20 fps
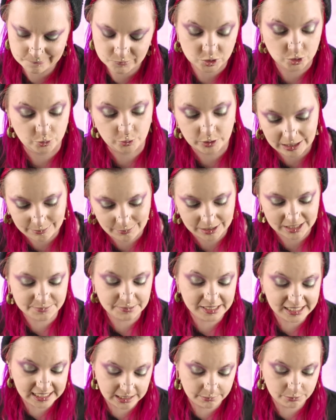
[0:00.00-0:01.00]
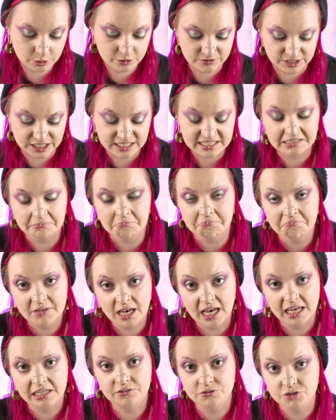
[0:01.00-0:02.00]
And when I'm explaining movies, I'm
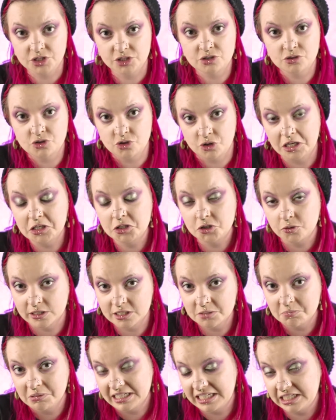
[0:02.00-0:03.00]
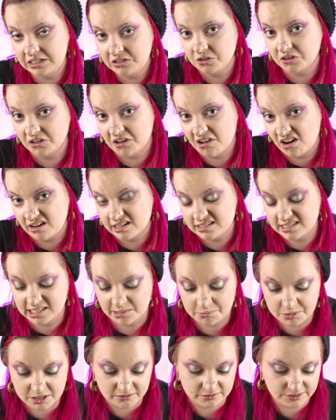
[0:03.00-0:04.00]
kind of just trying to explain the
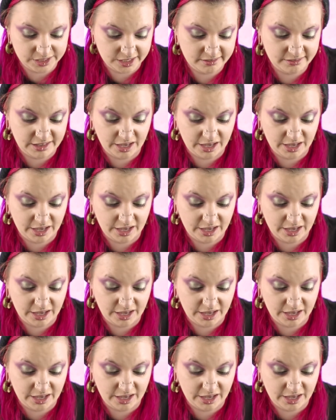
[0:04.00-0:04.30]
concept of it.